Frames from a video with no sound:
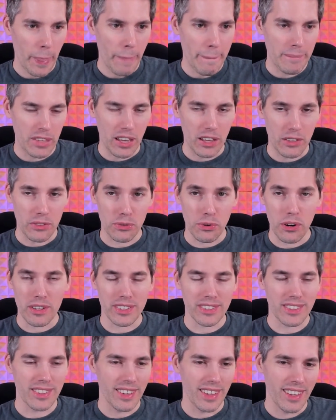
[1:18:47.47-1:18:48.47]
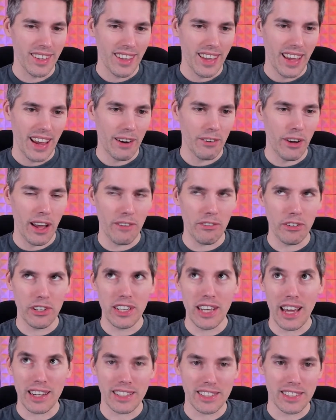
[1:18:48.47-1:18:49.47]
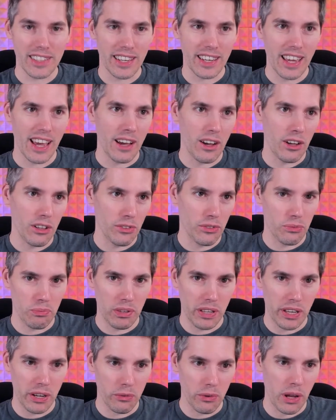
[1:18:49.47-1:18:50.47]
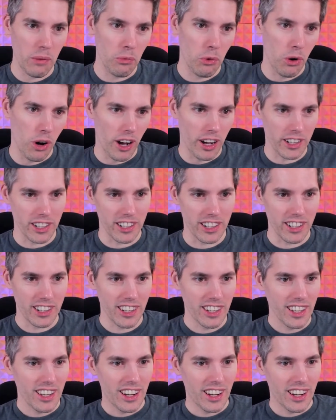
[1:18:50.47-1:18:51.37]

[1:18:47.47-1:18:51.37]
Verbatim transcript: Yeah, throw every deck is like, yeah, I'll play Realm Walker.